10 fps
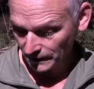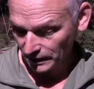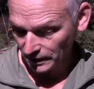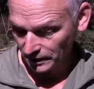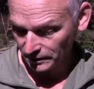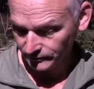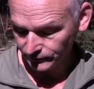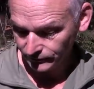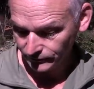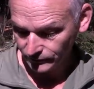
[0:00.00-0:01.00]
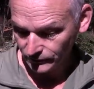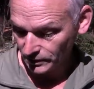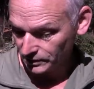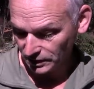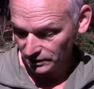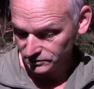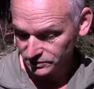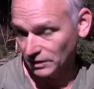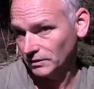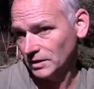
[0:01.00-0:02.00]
So